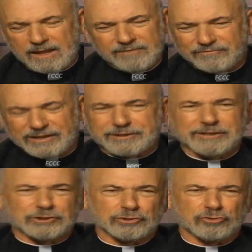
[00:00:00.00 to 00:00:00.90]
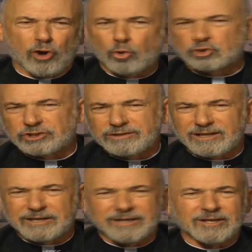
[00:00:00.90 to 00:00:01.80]
fictitious notion
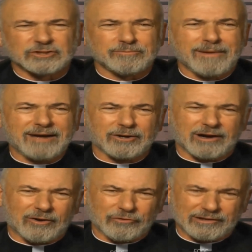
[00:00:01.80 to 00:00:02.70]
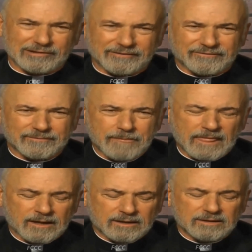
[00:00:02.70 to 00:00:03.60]
that it doesn't matter how they live.
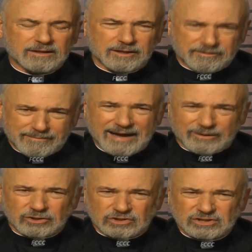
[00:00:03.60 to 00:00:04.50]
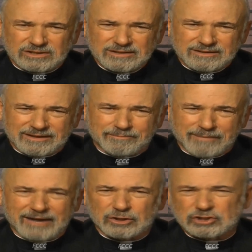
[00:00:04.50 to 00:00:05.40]
It matters. It
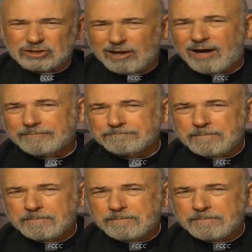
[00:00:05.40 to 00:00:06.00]
matters a lot.